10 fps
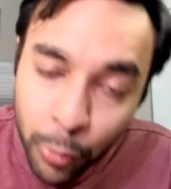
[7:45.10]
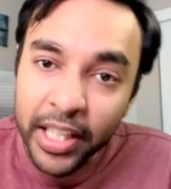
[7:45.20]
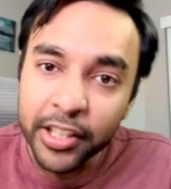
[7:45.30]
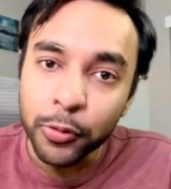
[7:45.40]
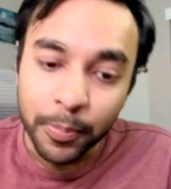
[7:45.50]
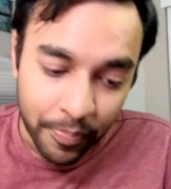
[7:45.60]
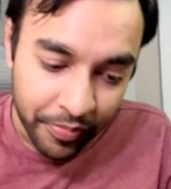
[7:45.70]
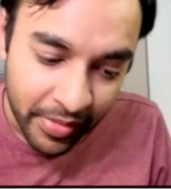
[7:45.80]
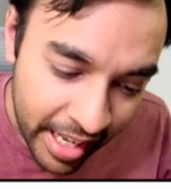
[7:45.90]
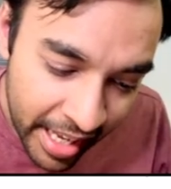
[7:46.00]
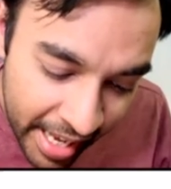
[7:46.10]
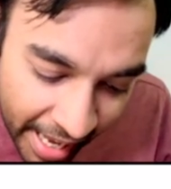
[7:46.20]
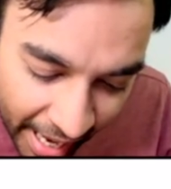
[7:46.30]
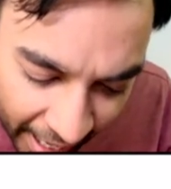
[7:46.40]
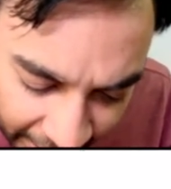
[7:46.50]
my queue.
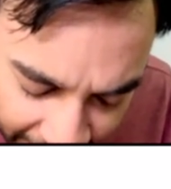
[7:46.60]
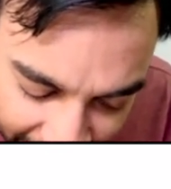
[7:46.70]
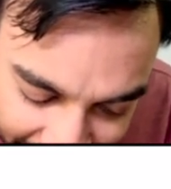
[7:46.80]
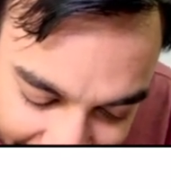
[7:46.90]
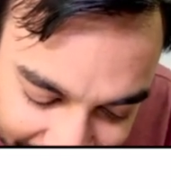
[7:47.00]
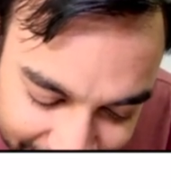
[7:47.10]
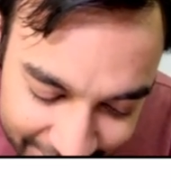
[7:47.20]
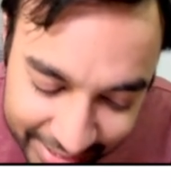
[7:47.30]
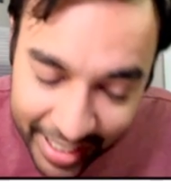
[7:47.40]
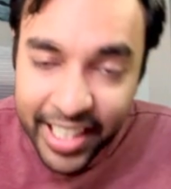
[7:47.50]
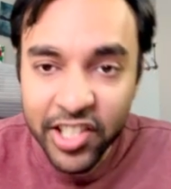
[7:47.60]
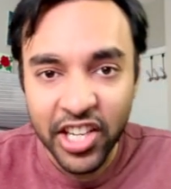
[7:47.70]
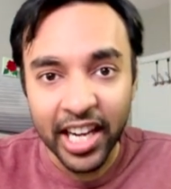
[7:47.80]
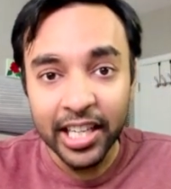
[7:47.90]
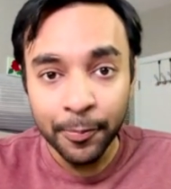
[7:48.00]
And this second
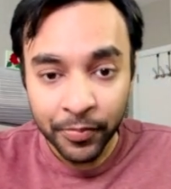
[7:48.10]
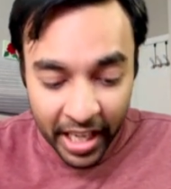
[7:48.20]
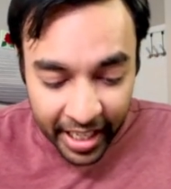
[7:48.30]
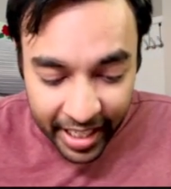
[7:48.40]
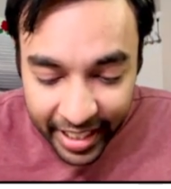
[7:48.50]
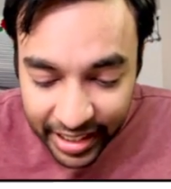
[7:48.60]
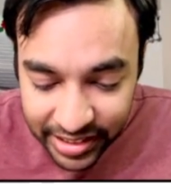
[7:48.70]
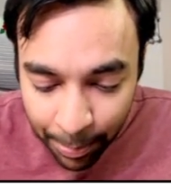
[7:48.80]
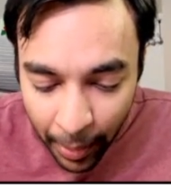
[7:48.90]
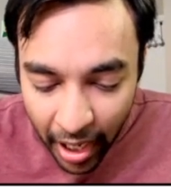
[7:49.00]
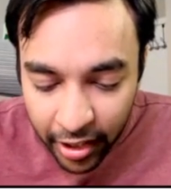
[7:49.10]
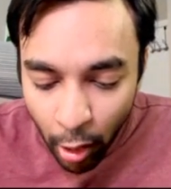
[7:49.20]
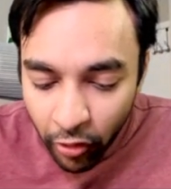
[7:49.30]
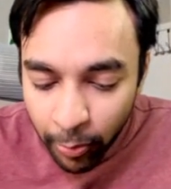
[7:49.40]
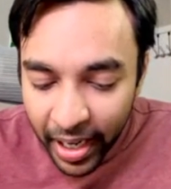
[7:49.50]
child, it is a part
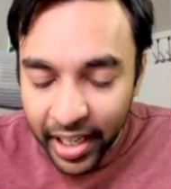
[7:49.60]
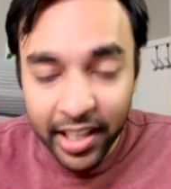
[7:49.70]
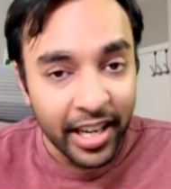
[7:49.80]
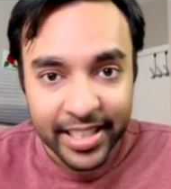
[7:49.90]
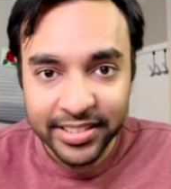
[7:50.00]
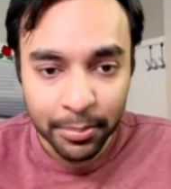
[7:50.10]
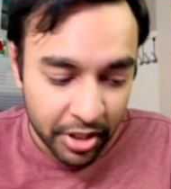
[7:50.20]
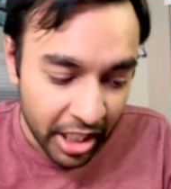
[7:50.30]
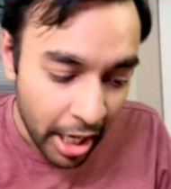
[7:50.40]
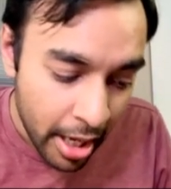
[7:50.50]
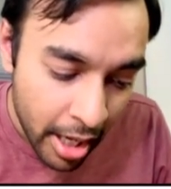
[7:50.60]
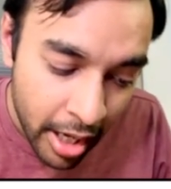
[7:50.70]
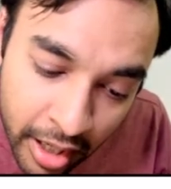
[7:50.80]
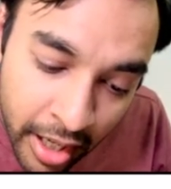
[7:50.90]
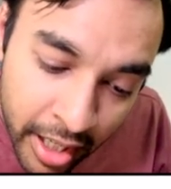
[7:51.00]
of my right subtree.
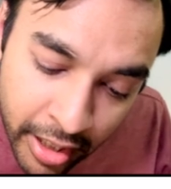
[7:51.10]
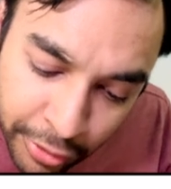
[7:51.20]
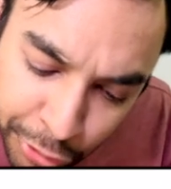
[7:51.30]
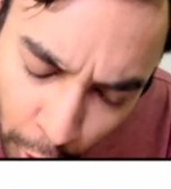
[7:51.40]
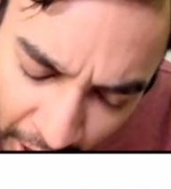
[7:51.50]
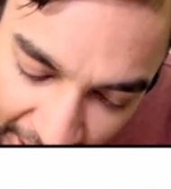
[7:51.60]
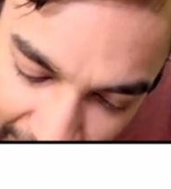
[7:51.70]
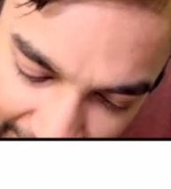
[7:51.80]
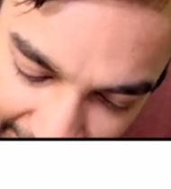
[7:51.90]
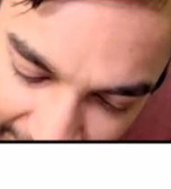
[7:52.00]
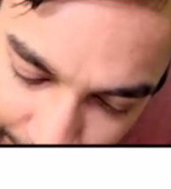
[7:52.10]
So I will take